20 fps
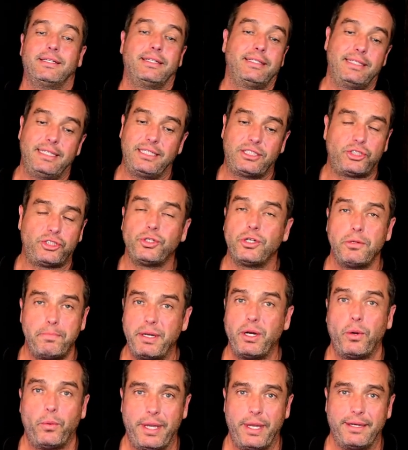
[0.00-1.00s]
This should have
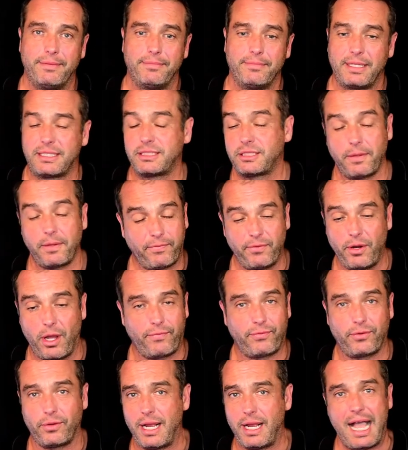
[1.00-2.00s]
been a win, except not
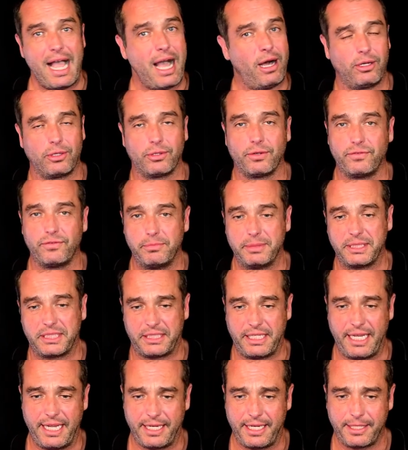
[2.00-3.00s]
for a howler of a
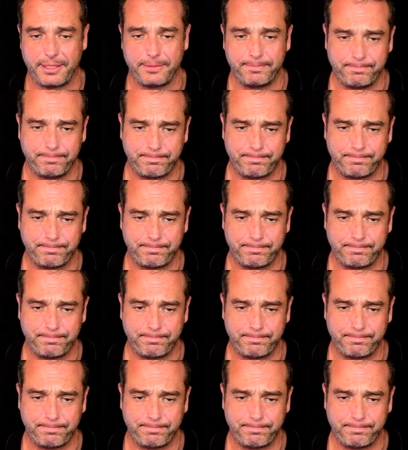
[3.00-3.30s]
mistake.